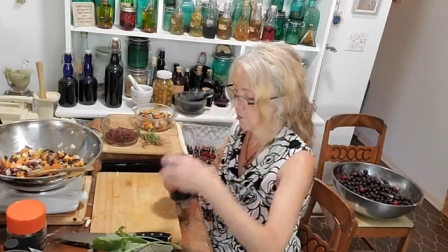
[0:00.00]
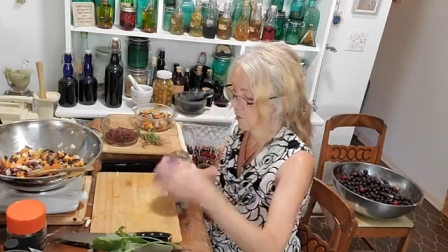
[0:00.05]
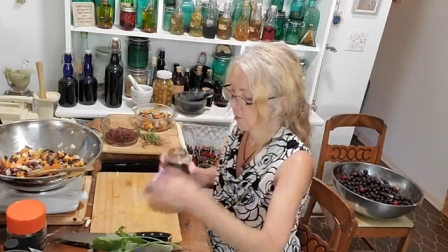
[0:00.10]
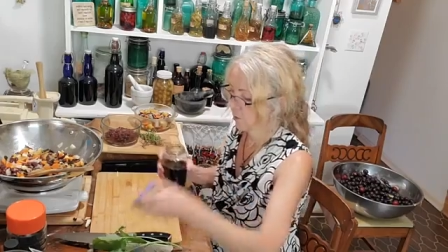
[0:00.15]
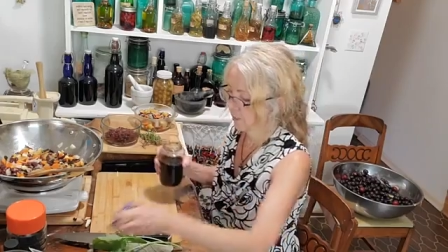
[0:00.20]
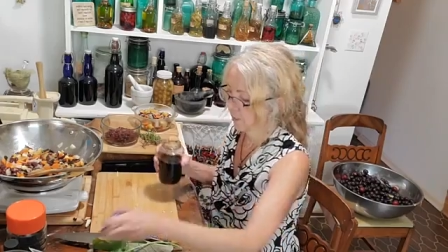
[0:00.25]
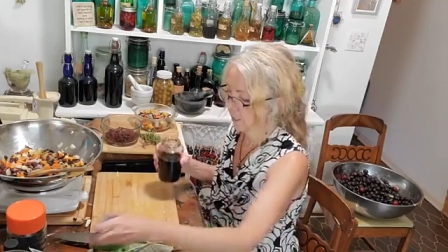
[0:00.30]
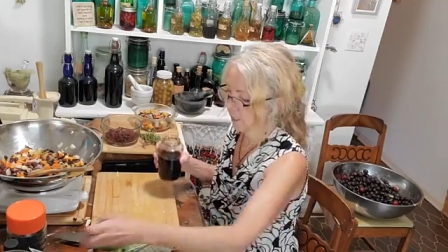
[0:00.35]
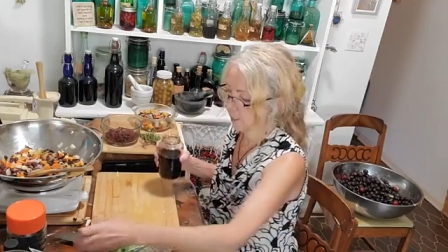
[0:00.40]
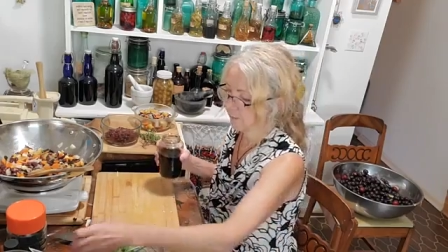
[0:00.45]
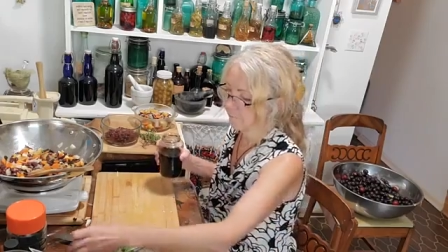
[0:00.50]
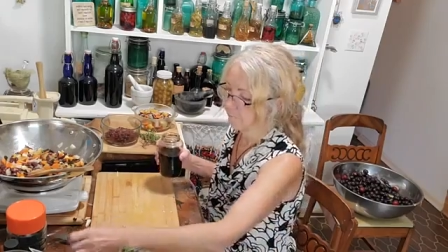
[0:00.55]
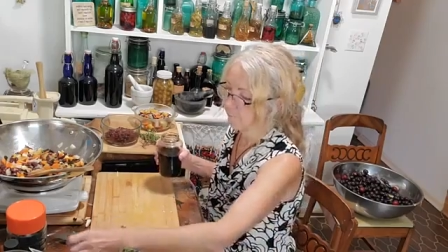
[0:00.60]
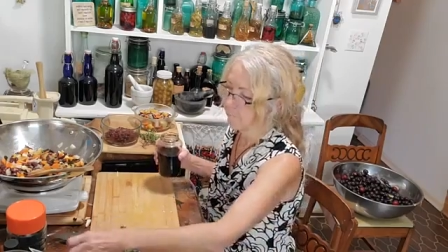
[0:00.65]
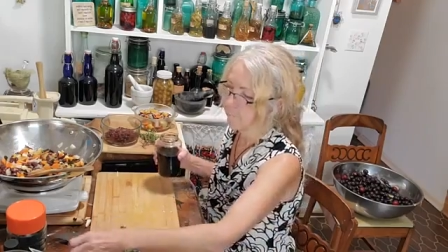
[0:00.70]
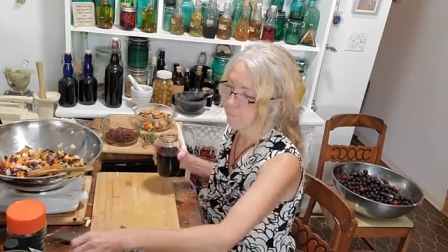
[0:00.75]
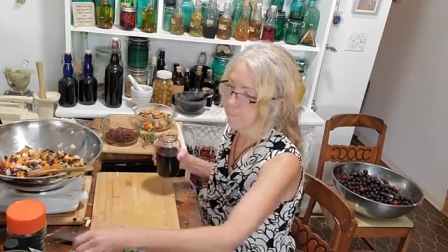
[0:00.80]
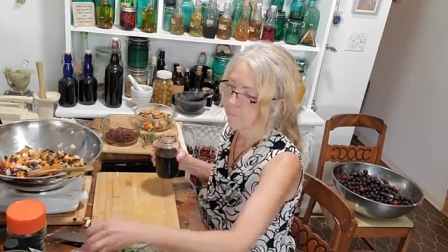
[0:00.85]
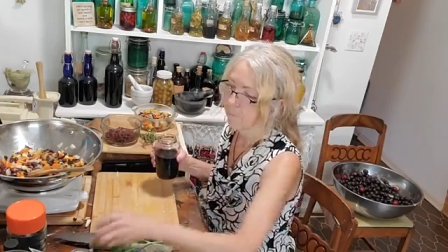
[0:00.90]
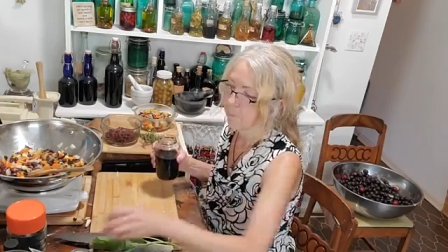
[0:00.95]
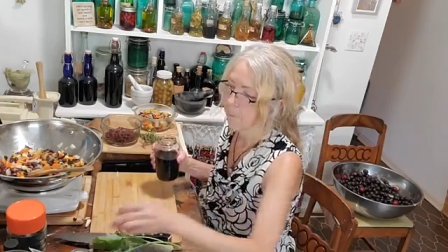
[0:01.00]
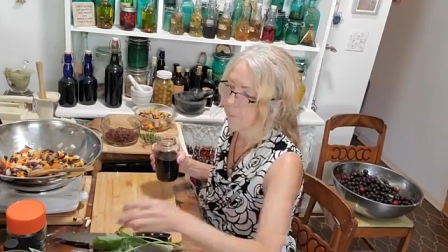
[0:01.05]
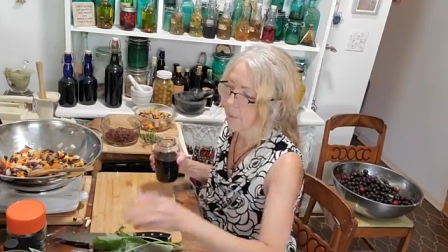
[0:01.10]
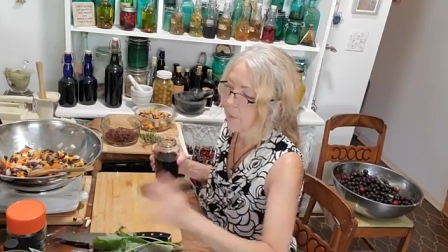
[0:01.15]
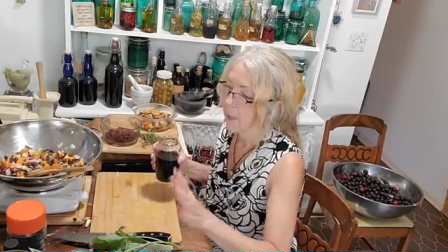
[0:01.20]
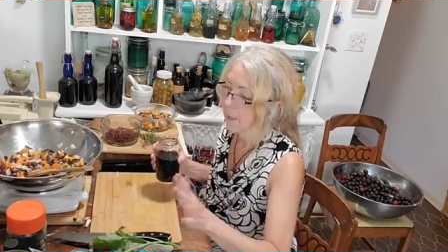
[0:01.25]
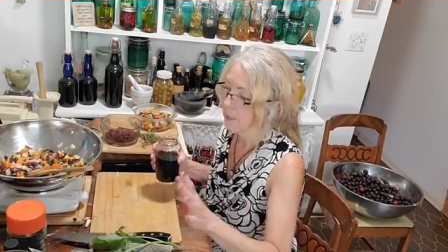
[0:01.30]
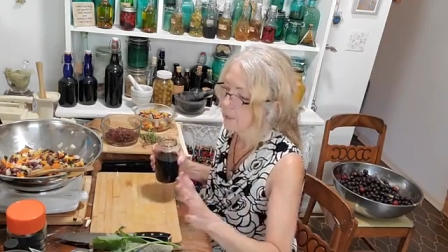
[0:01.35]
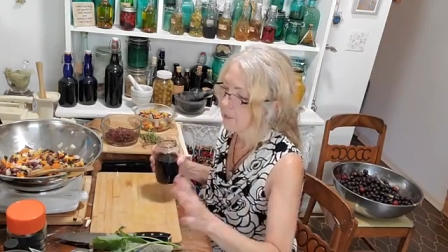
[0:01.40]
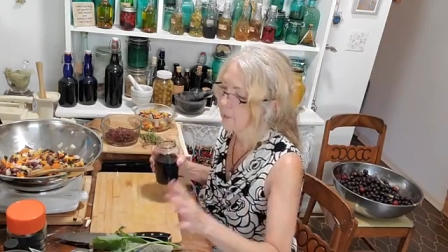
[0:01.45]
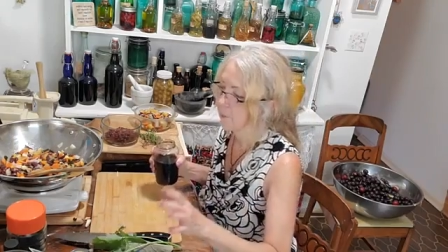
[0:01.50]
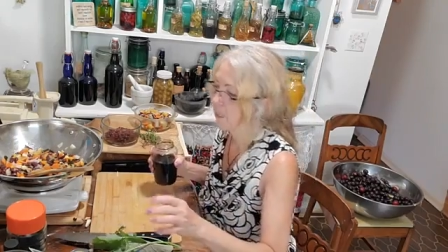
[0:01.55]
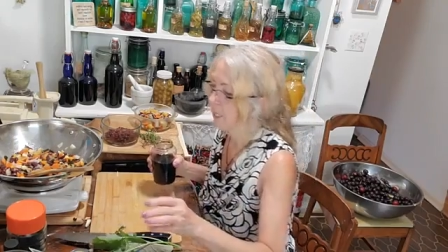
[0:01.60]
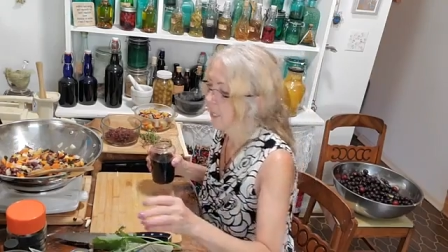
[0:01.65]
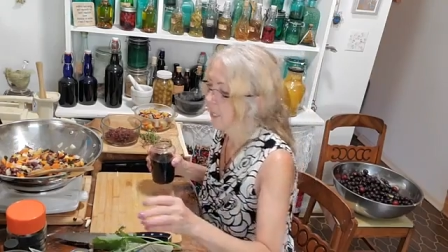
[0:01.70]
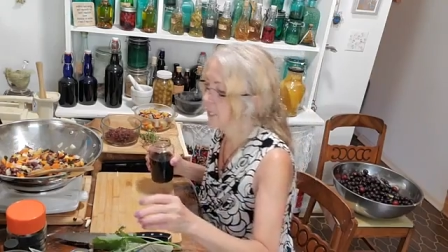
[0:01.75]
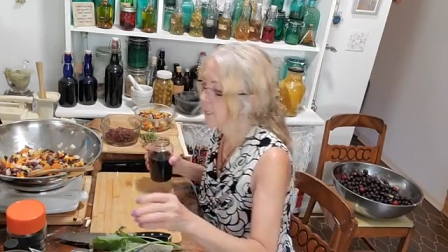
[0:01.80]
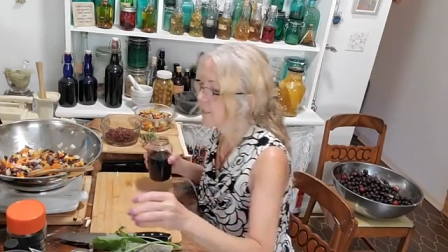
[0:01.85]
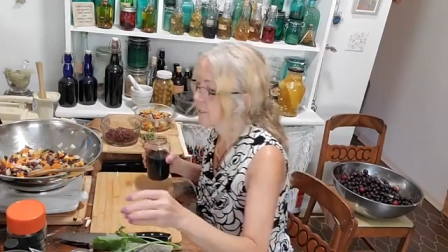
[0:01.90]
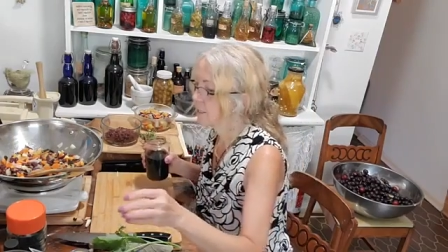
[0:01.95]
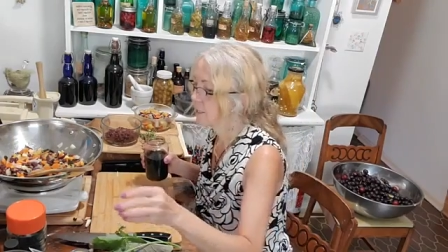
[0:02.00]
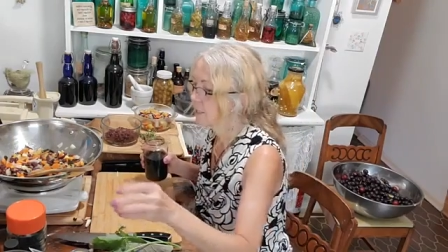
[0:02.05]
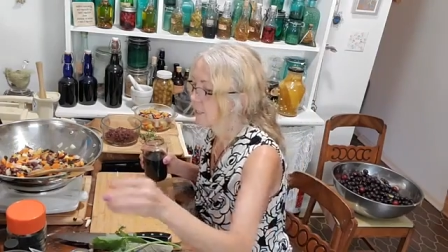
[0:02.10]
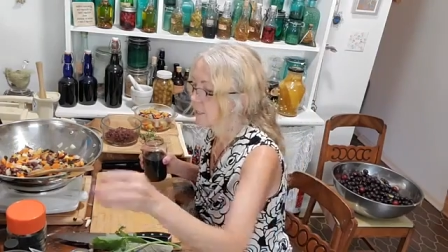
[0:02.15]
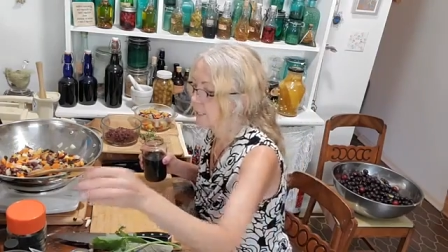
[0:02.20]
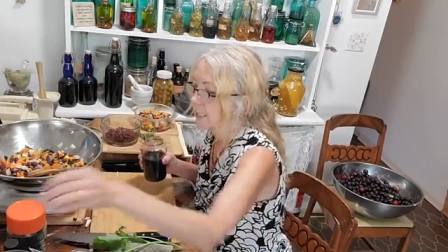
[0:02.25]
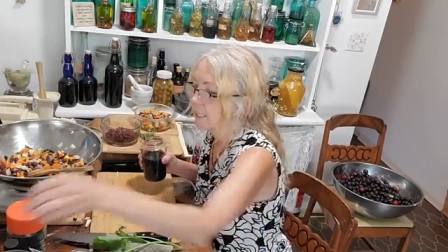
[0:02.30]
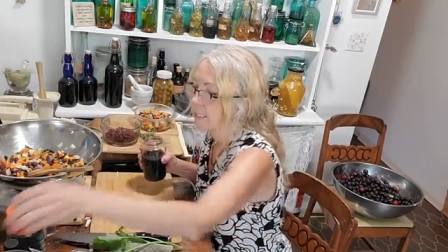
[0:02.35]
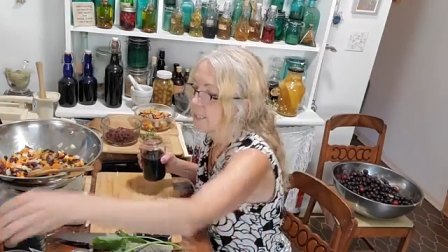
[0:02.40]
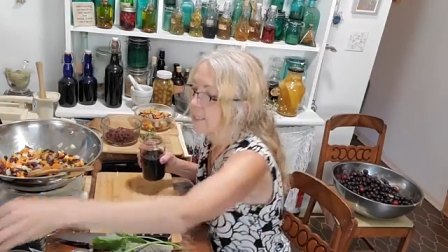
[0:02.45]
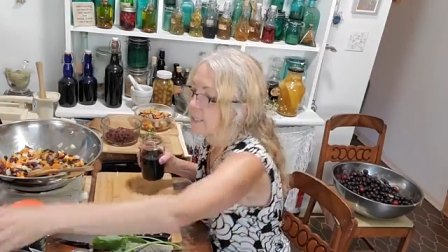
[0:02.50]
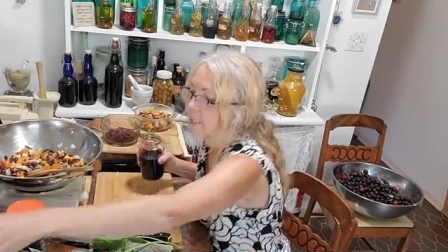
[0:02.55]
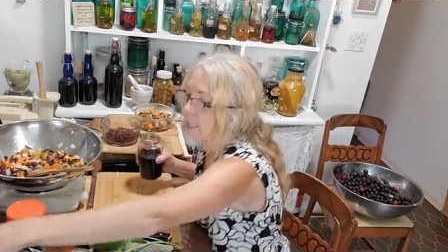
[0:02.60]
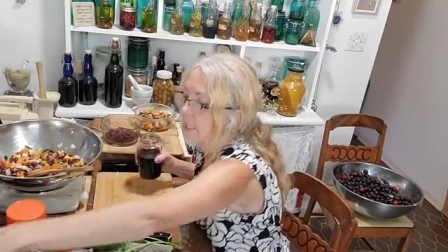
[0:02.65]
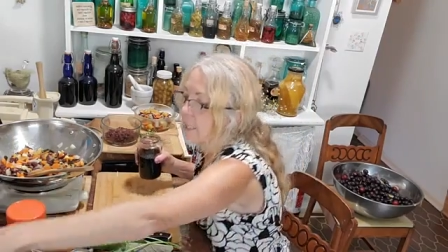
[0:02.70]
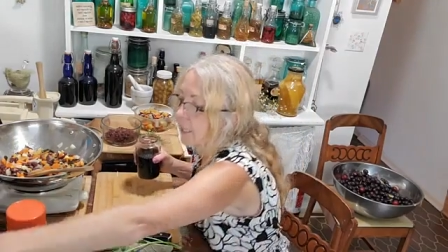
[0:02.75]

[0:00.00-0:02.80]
open it because molasses sticks.